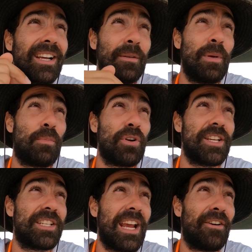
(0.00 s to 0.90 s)
can be a
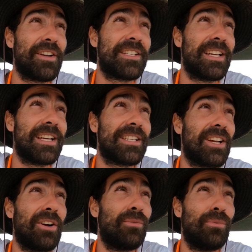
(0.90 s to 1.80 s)
pretty scary sea.
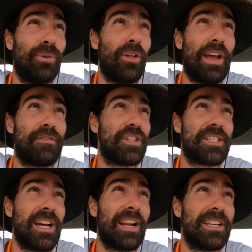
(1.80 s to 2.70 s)
So what they've
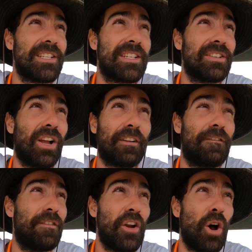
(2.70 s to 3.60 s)
just done is like
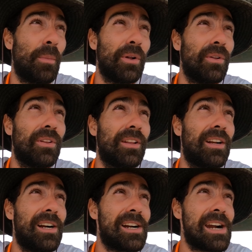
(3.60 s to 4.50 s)
phenomenal.
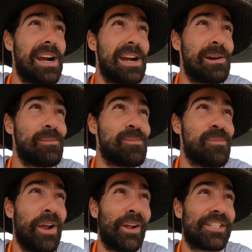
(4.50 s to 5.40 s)

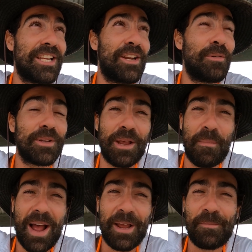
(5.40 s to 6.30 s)
And I said to him, I was
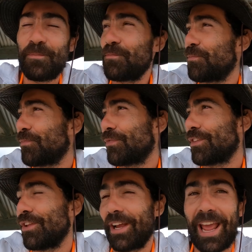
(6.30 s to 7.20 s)
like, mate,
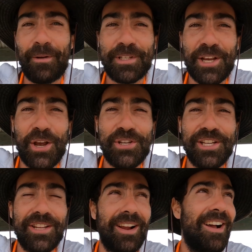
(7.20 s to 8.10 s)
like, how was the
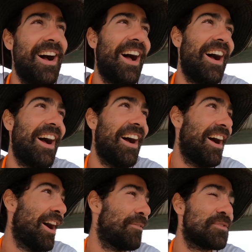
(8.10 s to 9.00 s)
ocean? He's like, ha ha
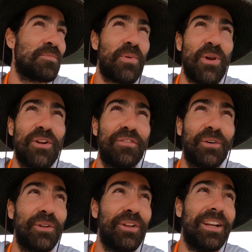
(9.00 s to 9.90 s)
ha, it was
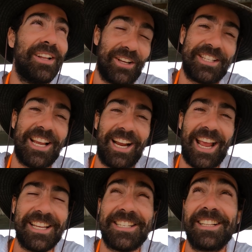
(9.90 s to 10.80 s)
beautiful, like
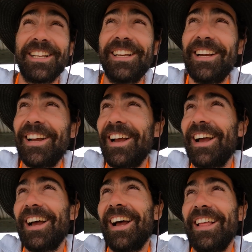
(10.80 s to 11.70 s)
sarcastically.
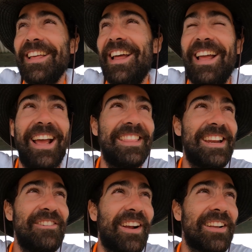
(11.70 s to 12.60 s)
And
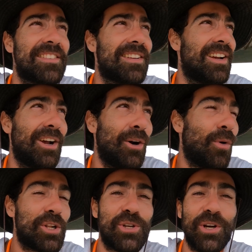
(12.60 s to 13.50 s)
then he reckons,
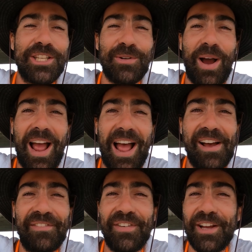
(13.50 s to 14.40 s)
what choice do I
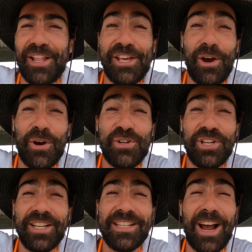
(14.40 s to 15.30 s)
have? The
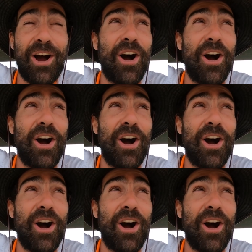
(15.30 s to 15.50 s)
ocean is our